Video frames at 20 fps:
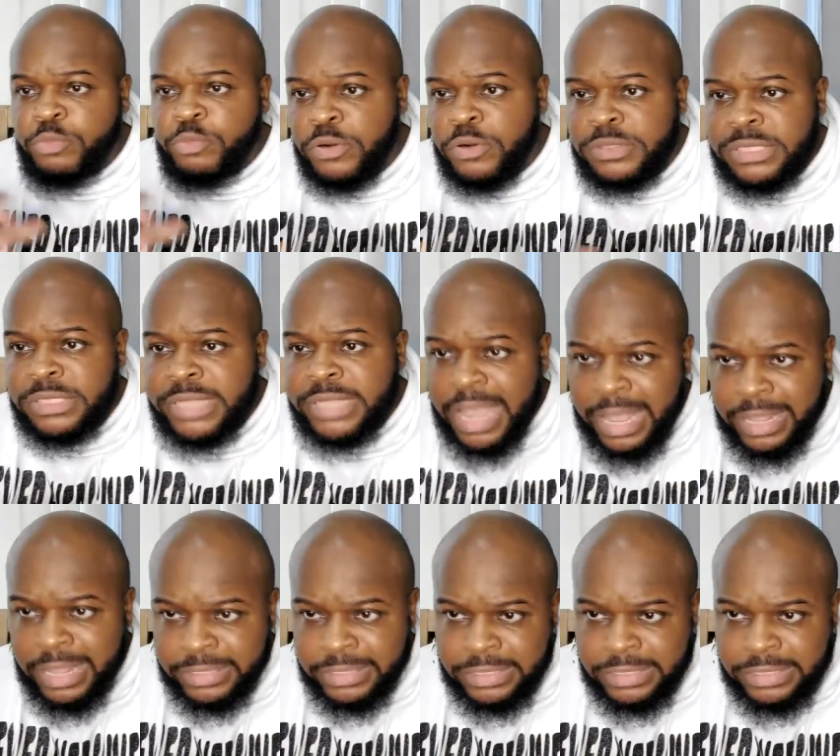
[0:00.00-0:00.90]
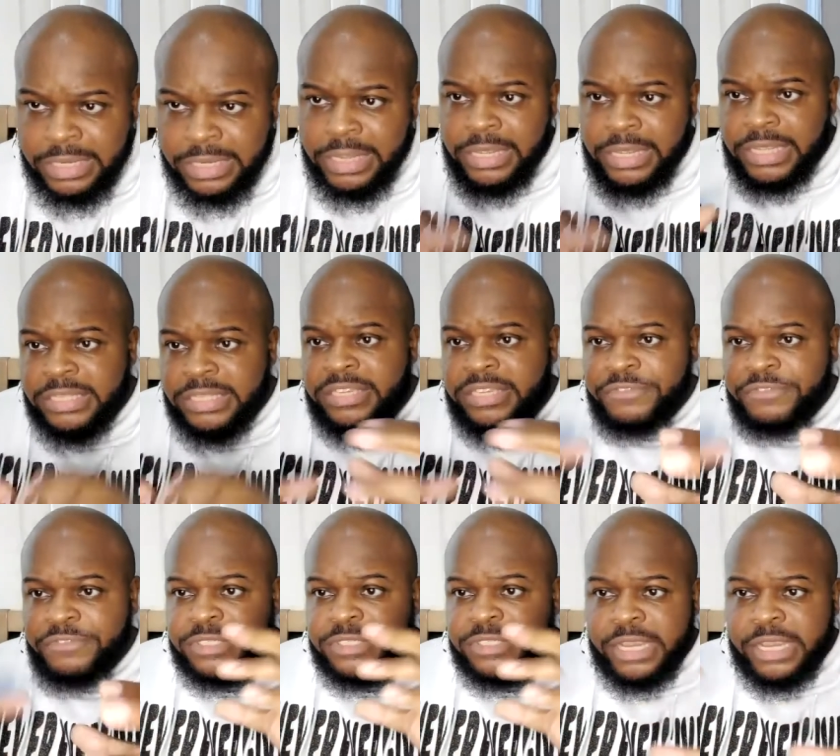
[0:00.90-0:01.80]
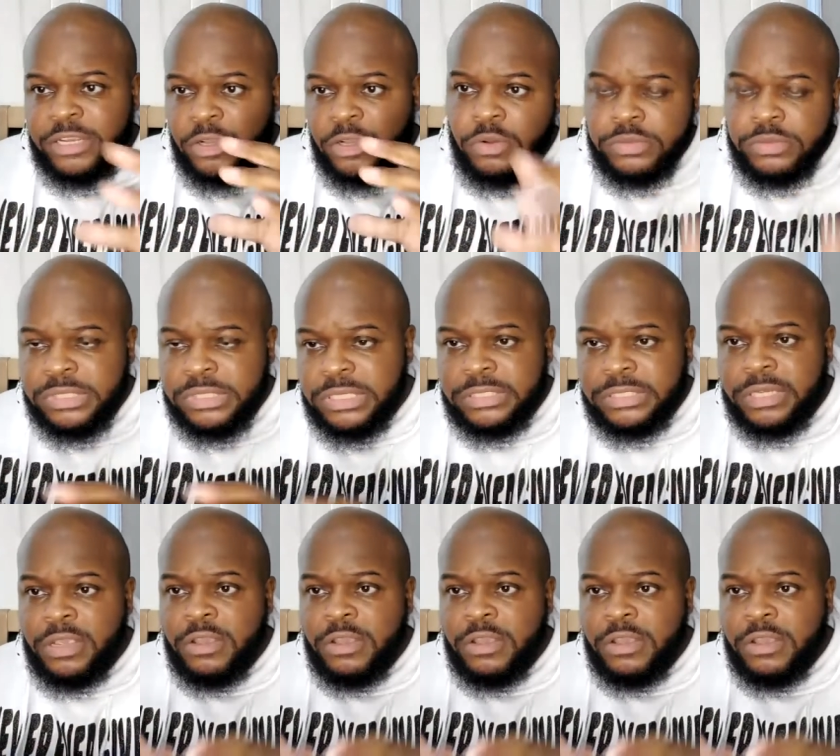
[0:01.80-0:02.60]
personalities and different psychoses